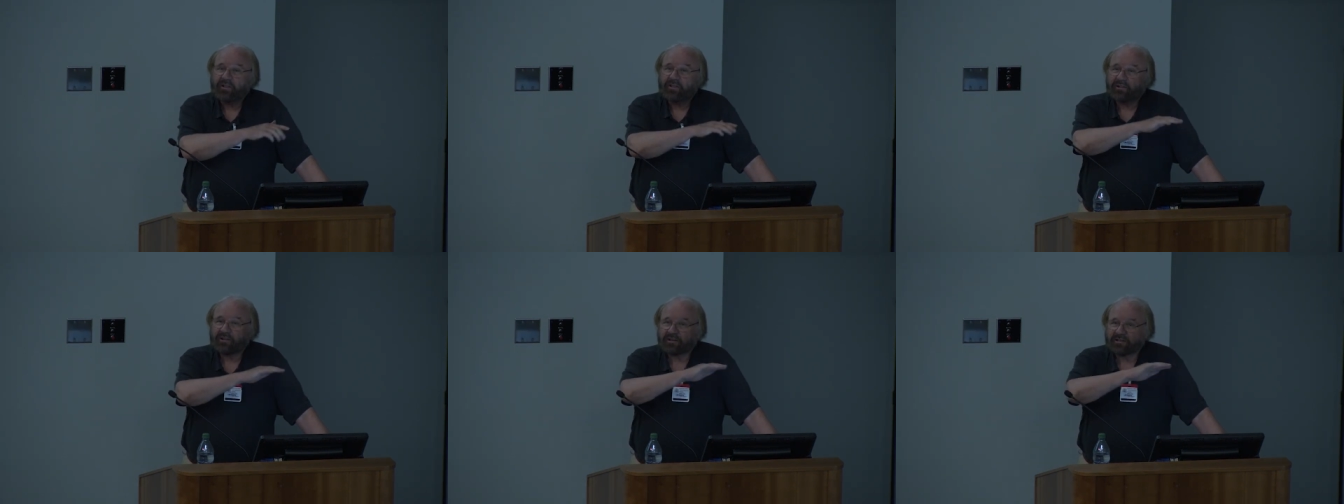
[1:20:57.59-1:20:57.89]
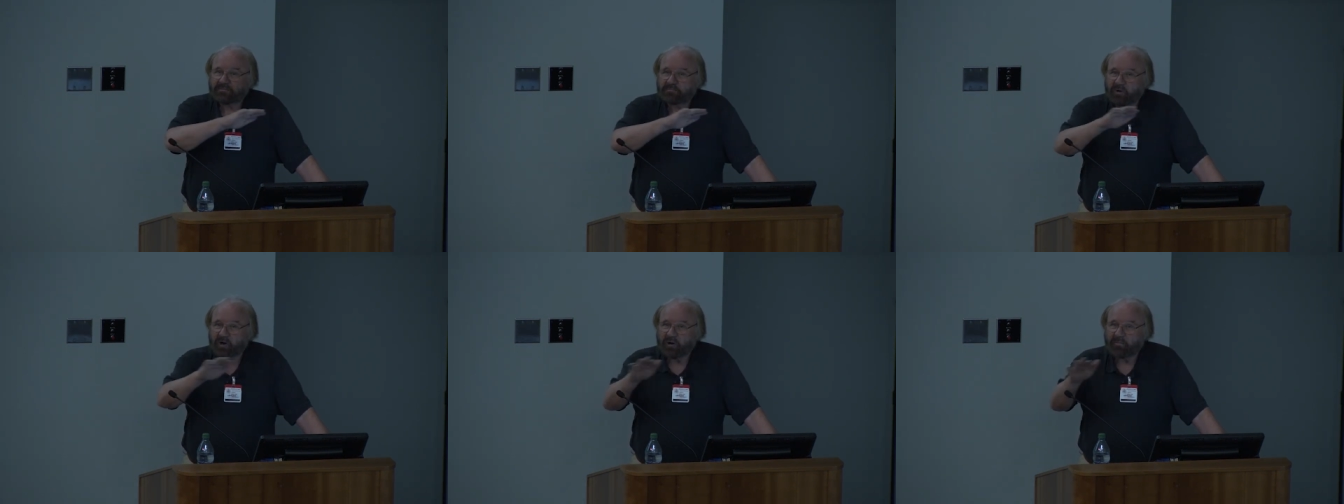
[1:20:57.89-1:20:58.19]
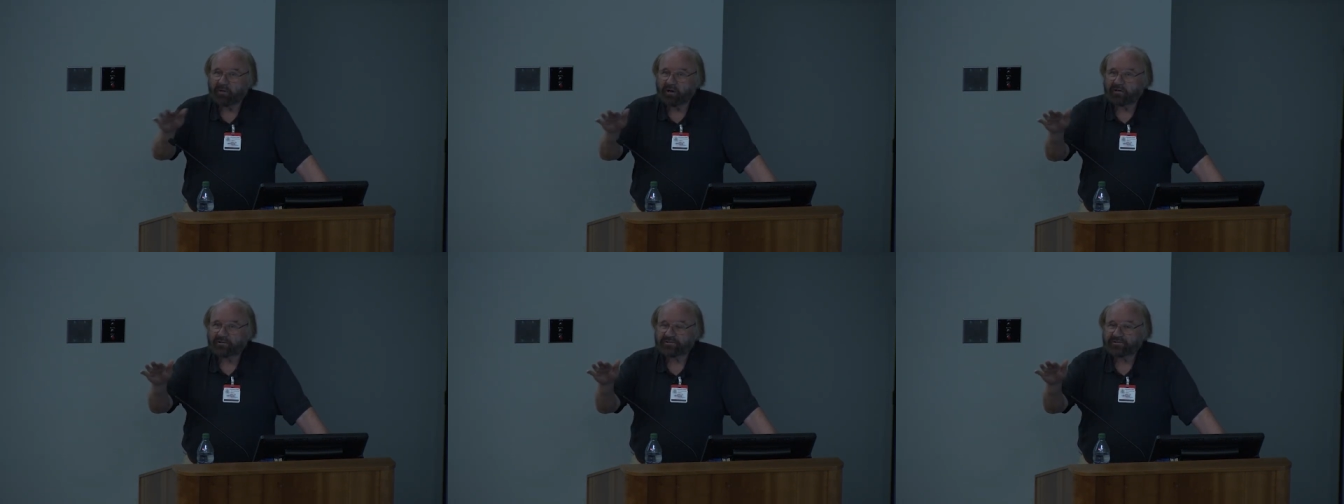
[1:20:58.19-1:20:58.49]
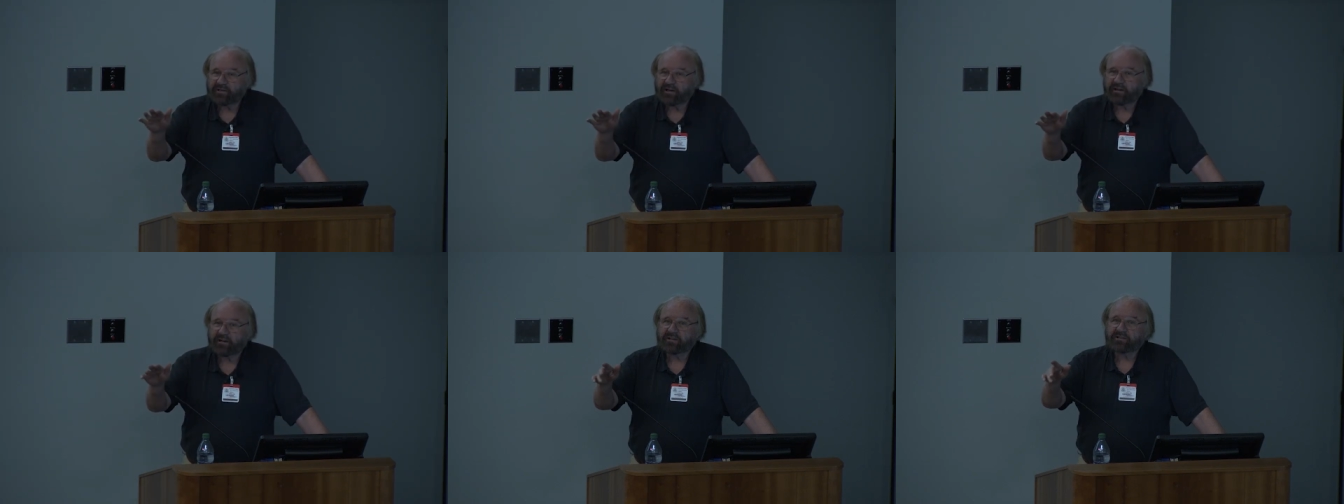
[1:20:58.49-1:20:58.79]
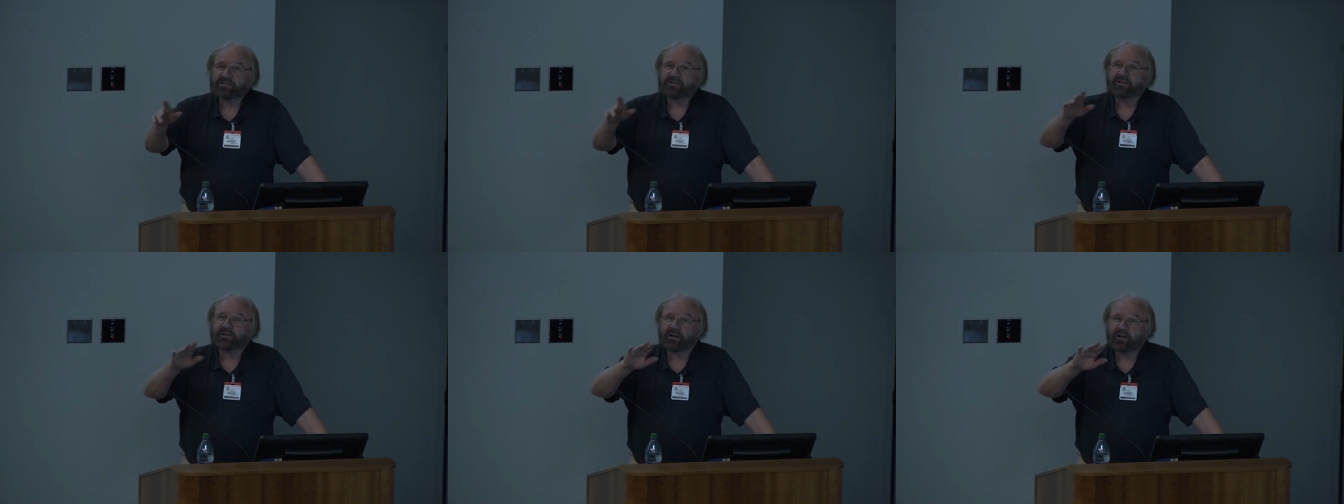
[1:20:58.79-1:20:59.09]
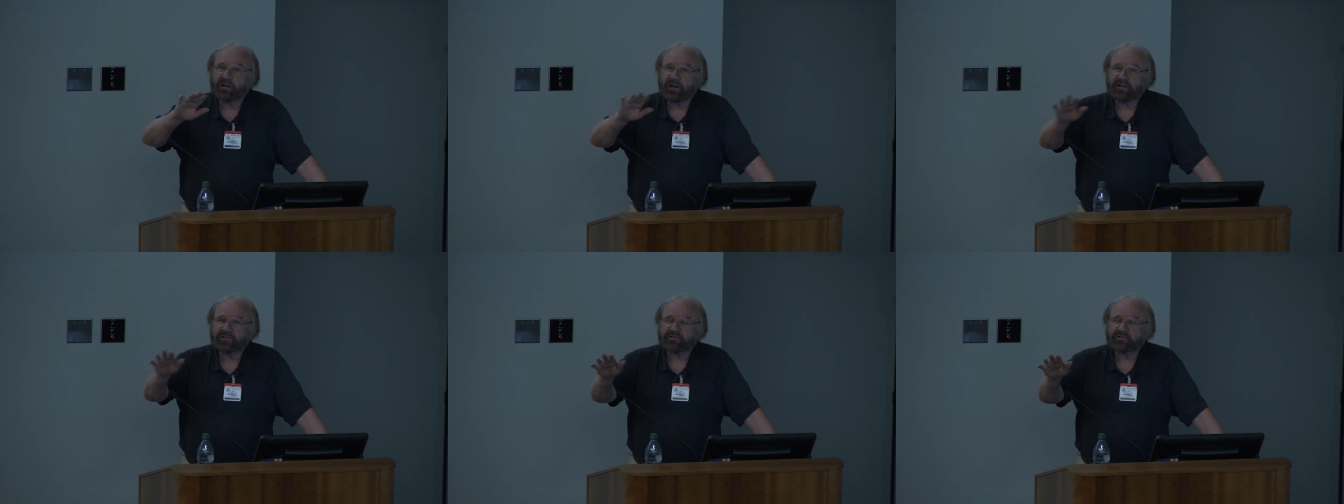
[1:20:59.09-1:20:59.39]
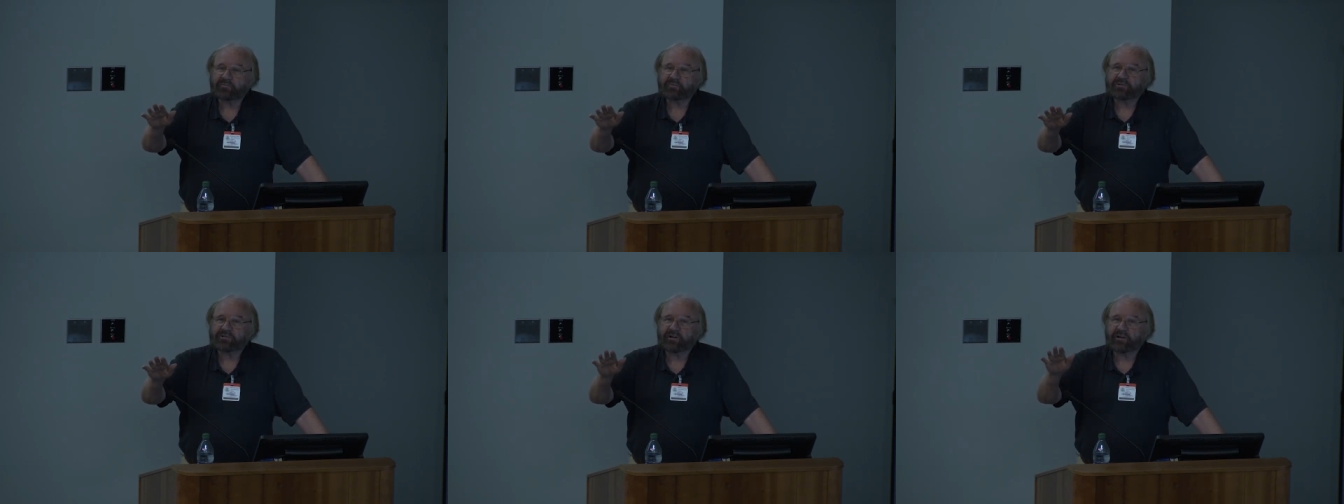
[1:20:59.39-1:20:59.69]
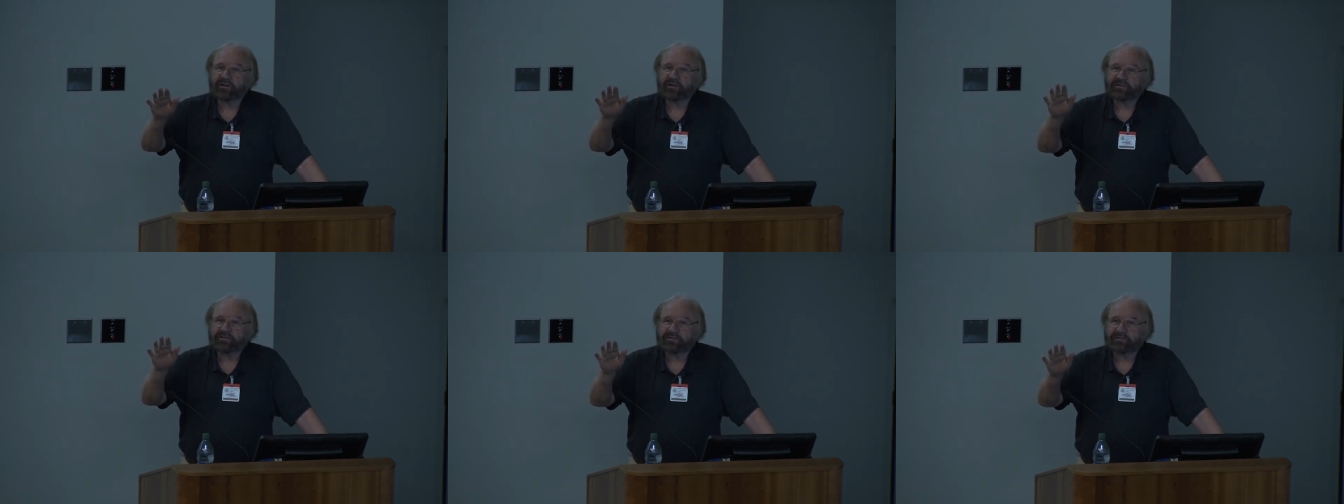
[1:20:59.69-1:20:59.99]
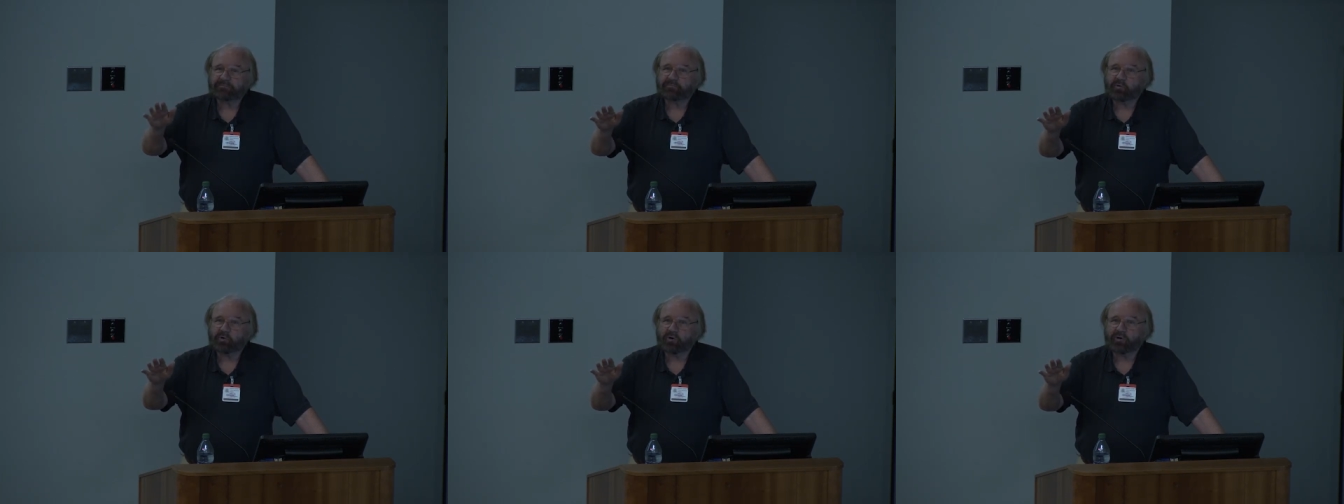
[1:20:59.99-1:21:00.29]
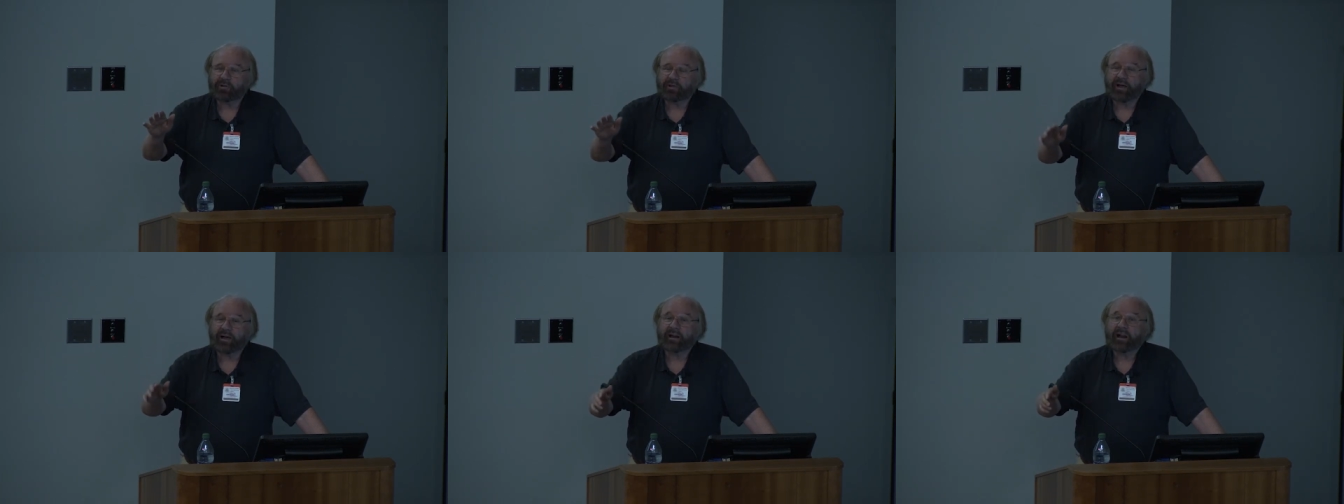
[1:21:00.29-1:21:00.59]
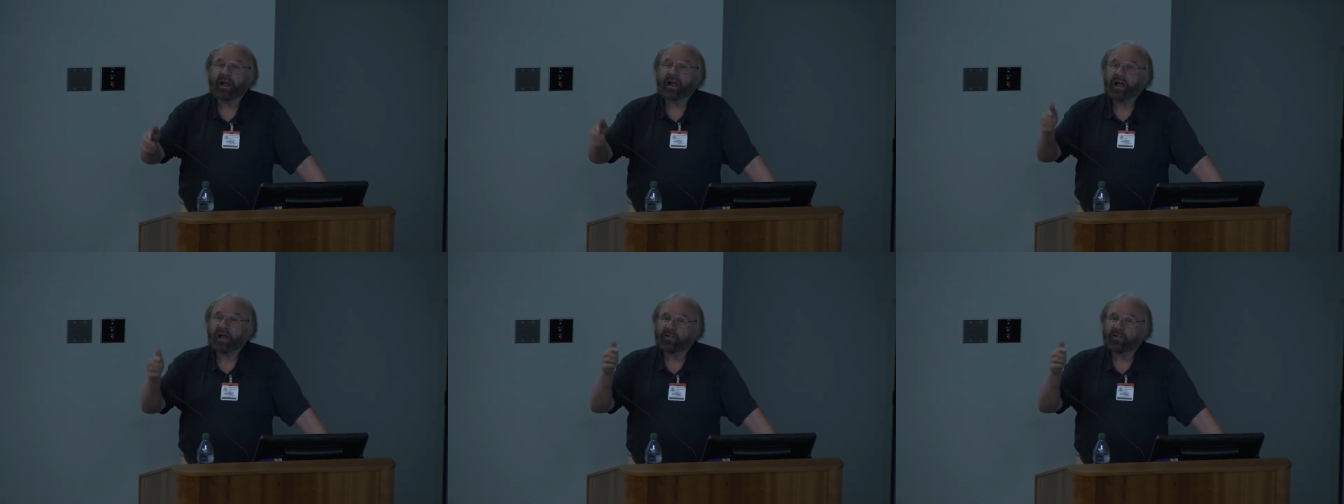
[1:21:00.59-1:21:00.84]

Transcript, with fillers: The experimental studies, the classroom studies support that,